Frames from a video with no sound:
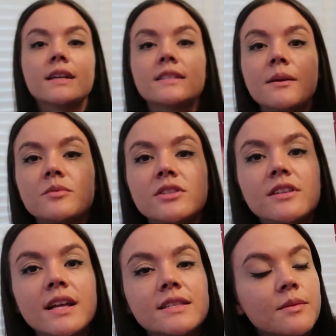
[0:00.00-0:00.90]
Next up,
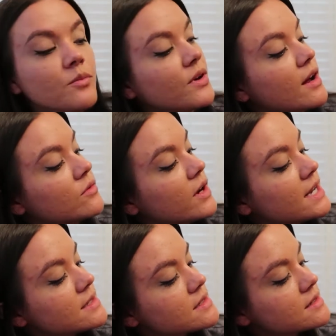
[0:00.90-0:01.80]
just got some brown
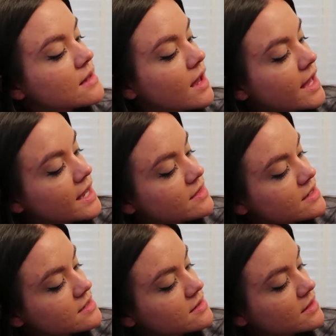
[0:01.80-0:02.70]
rice. I get
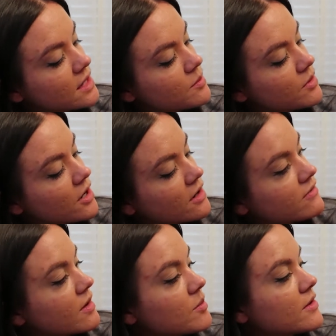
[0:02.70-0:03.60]
this
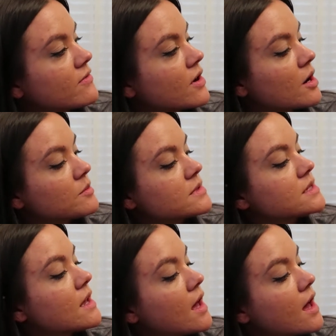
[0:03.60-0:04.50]
Lundberg Family
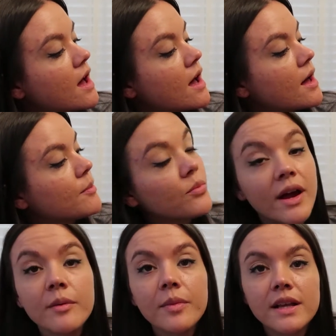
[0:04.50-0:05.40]
Farms
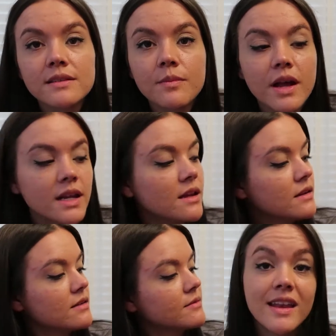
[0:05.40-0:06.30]
brown basmati.
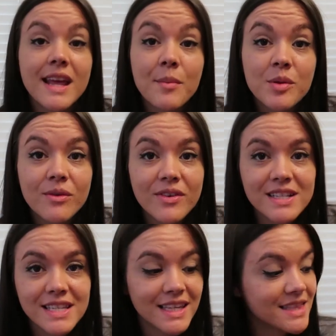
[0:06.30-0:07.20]
Now I'm gonna move
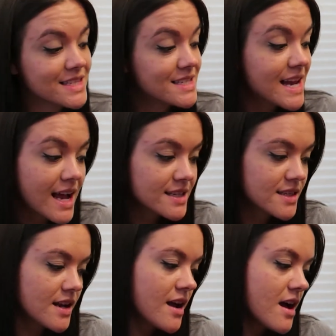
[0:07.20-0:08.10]
into like the snacks
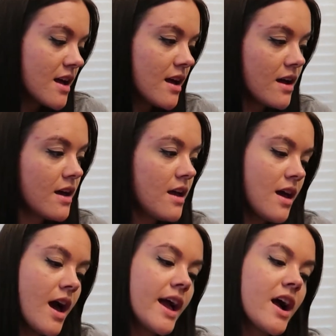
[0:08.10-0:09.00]
that I got.
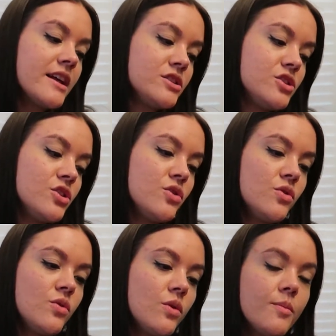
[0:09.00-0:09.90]
I got
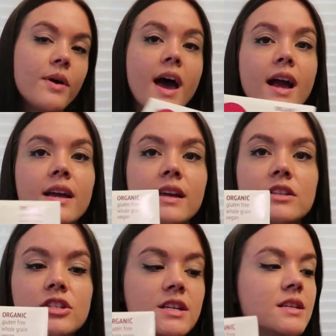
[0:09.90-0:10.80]
2
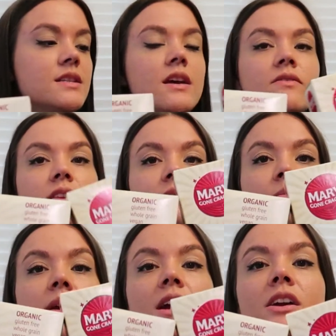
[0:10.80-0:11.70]
packages of these
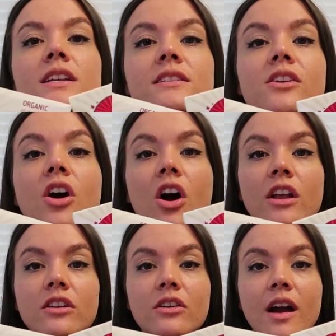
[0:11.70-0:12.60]
Mary's
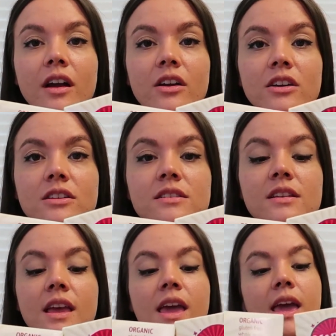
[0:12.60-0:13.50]
Gone crackers,
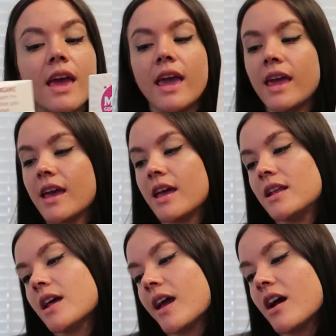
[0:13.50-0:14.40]

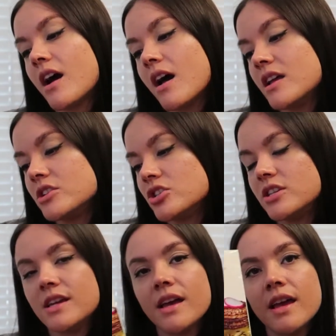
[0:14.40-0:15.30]
and I got
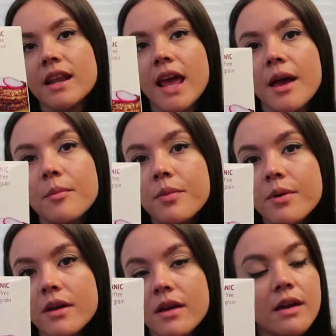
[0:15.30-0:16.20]
chia and hemp,
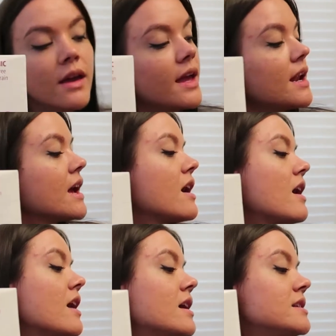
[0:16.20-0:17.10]
and I
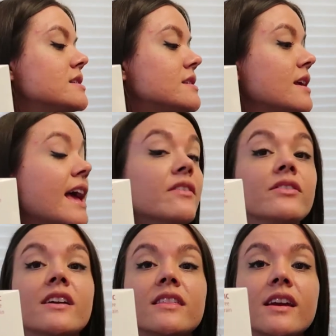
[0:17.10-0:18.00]
got
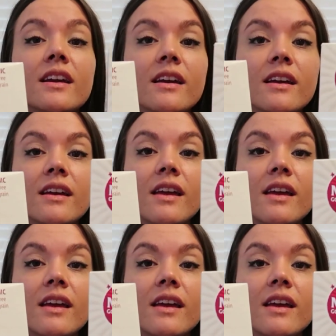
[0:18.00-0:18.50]
everything.